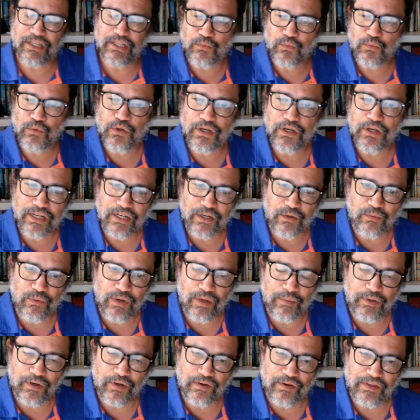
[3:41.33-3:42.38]
would in a
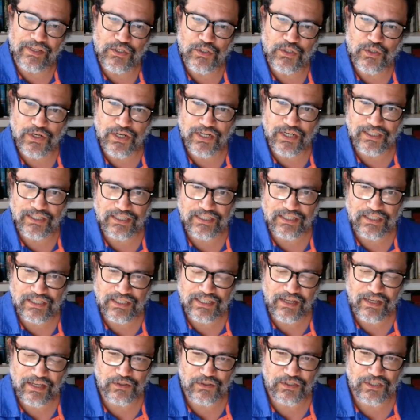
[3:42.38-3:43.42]
webinar that's trying to
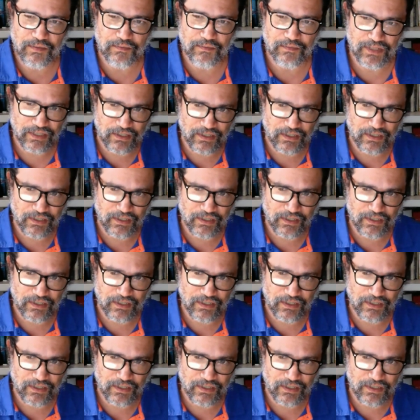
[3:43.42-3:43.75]
sell something.